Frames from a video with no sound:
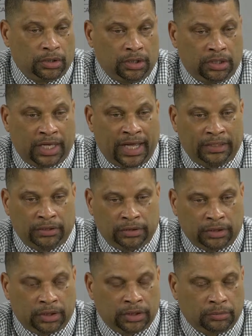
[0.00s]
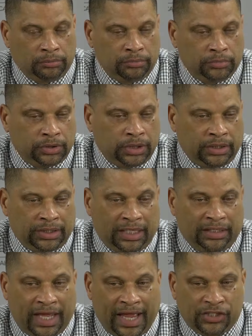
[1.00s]
He got, again, that
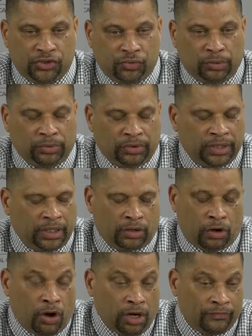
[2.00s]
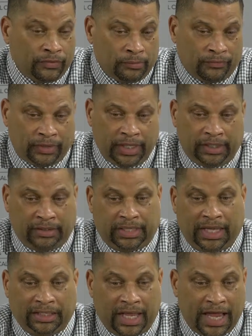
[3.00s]
last dribble, and all of them, if they get
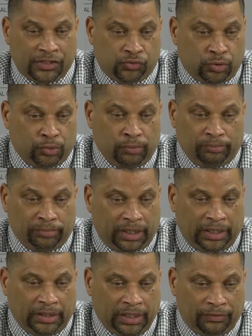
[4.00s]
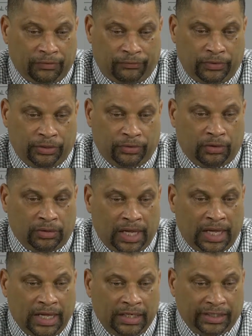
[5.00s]
that last dribble underneath the free throw
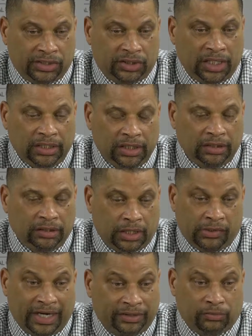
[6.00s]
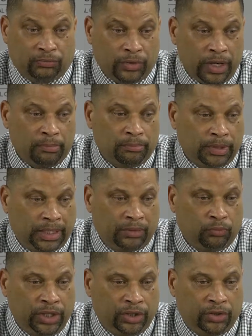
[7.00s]
line extended, they're at the rim,
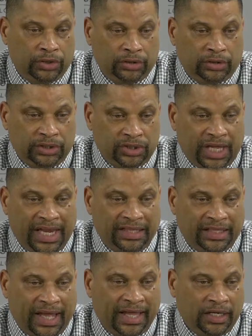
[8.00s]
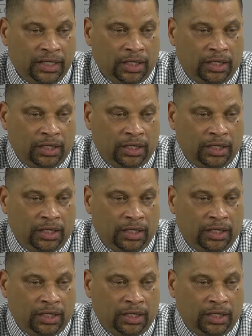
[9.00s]
and we couldn't contain that